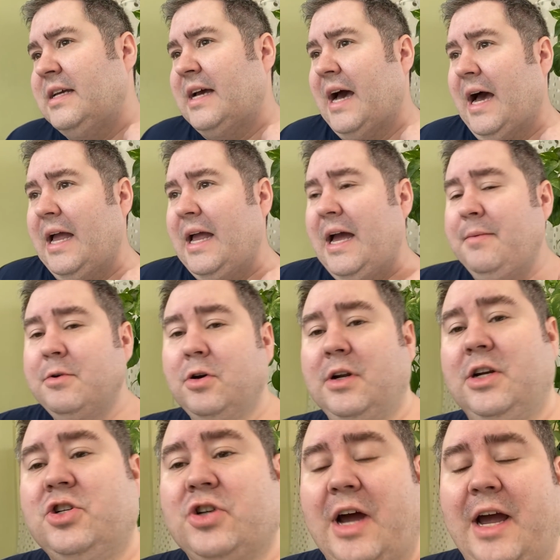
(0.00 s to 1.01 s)
I am
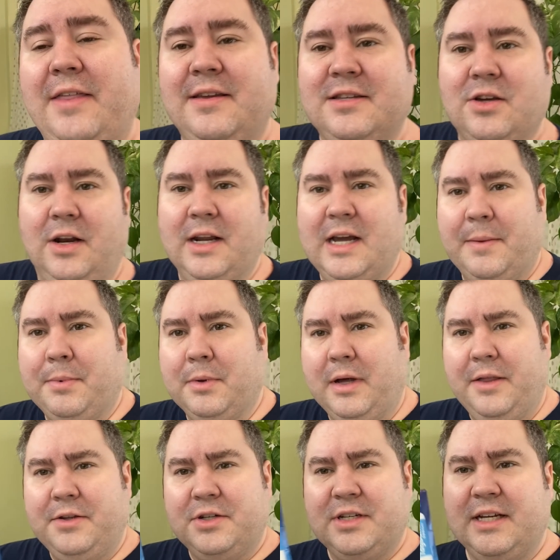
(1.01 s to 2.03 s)
going to try this on a couple
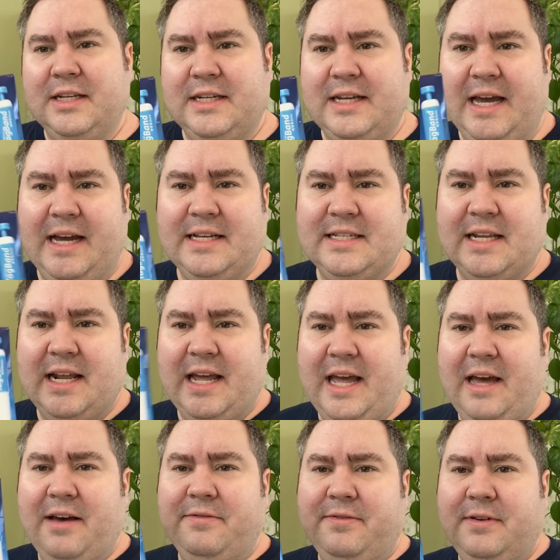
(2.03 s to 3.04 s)
other skin tags that I
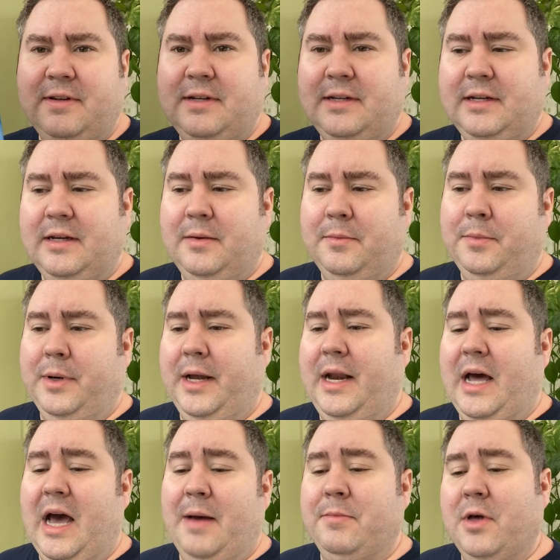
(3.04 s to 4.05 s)
have, but
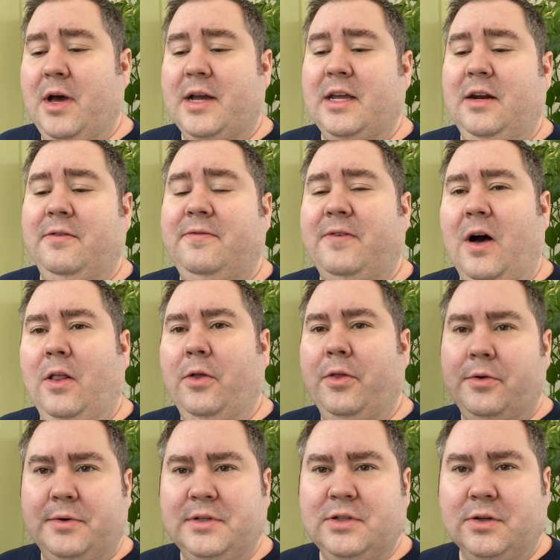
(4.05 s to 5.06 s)
I'm not going to follow
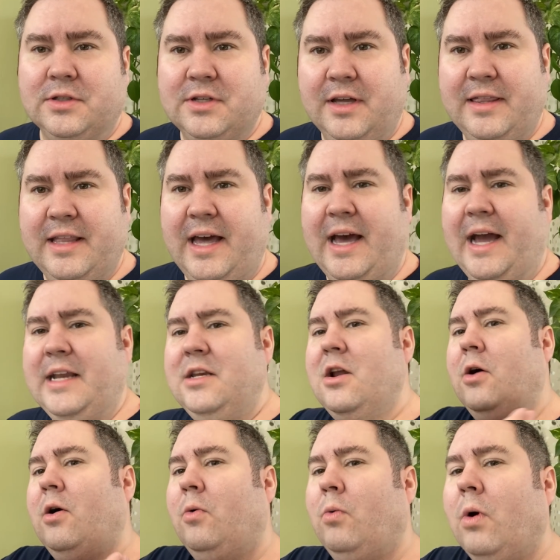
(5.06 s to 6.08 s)
the results on that. I
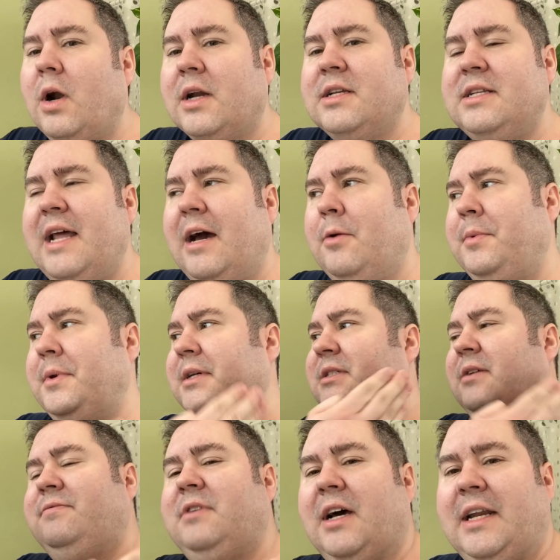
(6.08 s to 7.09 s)
know it works now
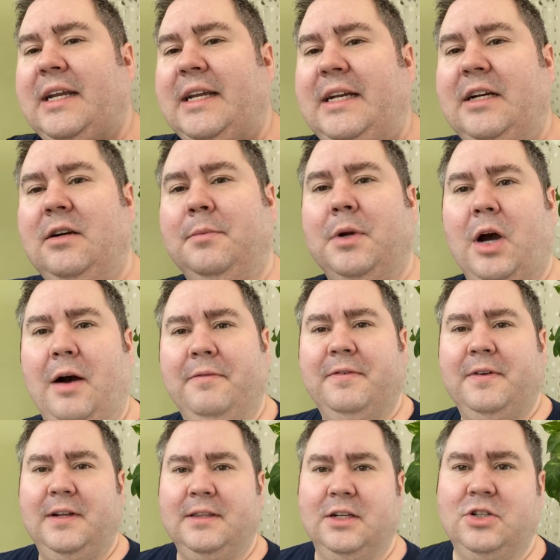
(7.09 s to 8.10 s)
because I've done it here. I'm
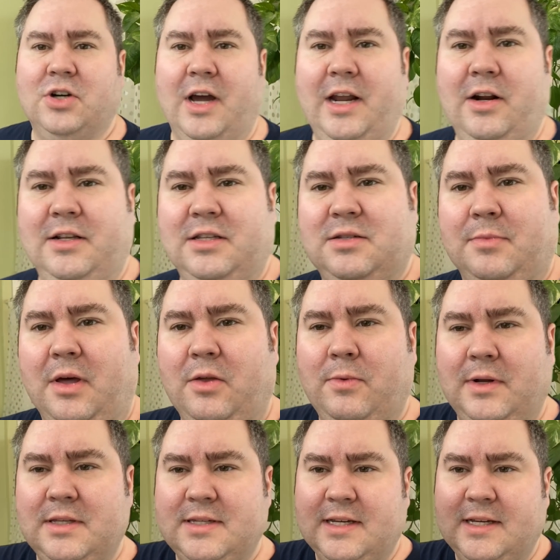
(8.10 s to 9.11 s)
confident to try it on some other
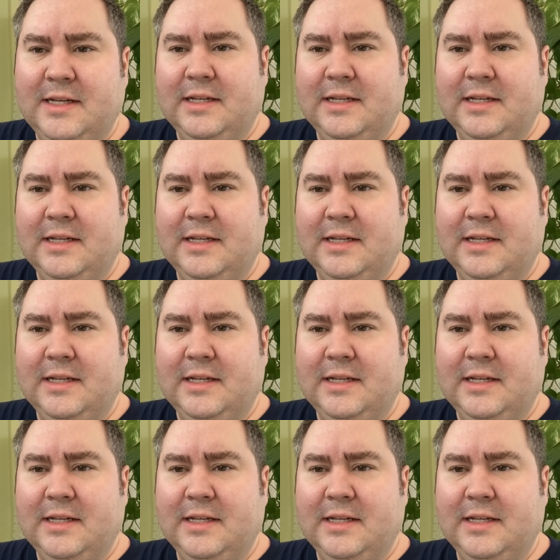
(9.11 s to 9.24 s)
ones.